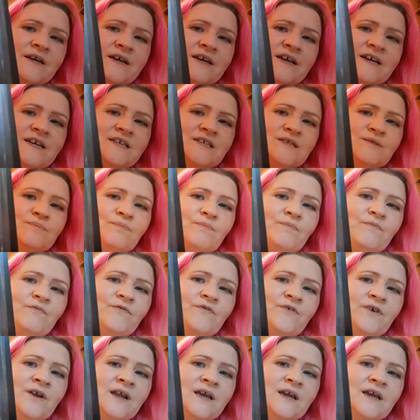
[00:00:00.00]
It's
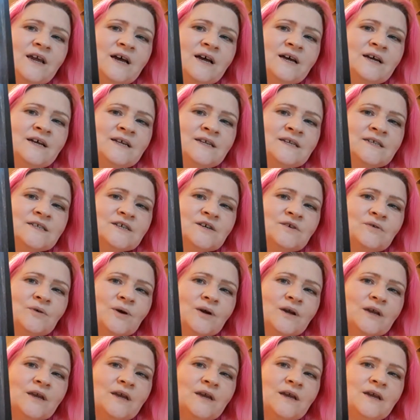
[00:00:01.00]
funny and
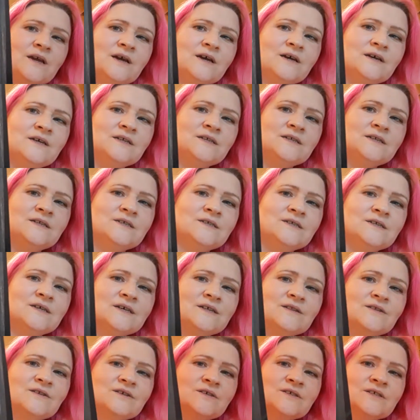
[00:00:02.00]
quirky, and it
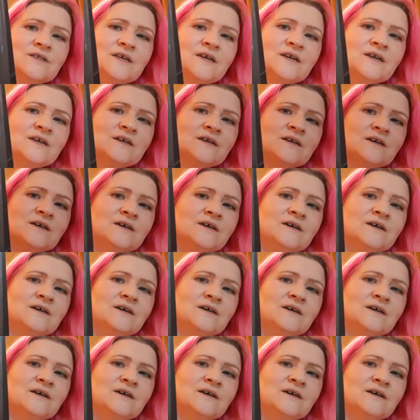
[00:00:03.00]
looks like a